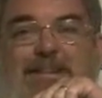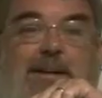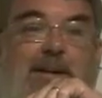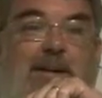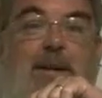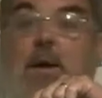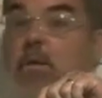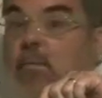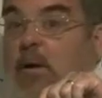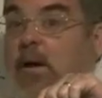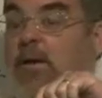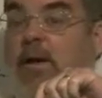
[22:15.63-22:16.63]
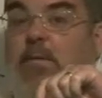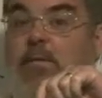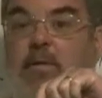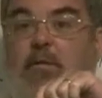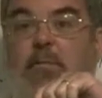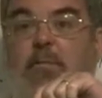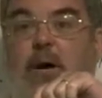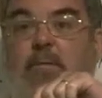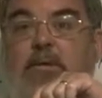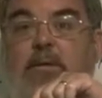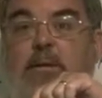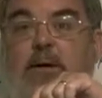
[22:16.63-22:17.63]
Okay, why do they have a lower
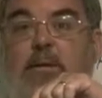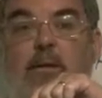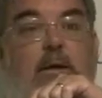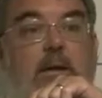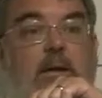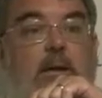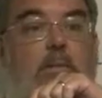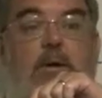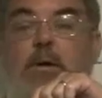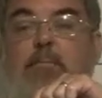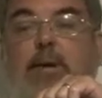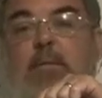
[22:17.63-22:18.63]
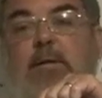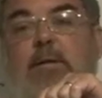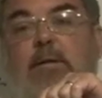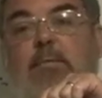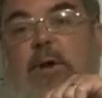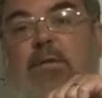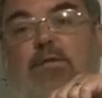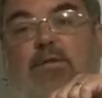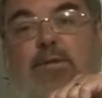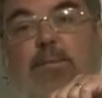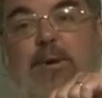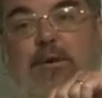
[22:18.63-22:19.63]
poverty rate? Well, maybe the
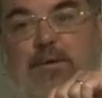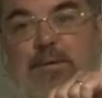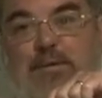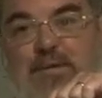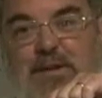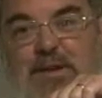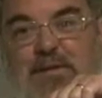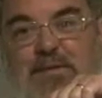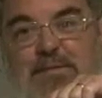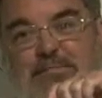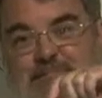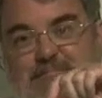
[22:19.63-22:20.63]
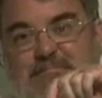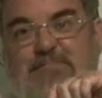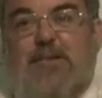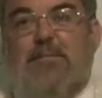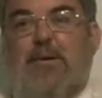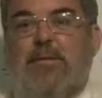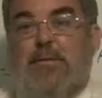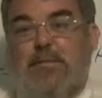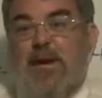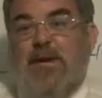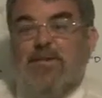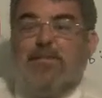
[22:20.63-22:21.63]
wages are better in those states. Maybe
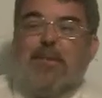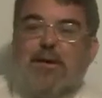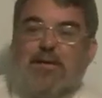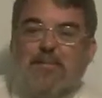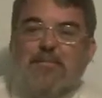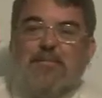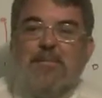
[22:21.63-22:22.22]
it pays better.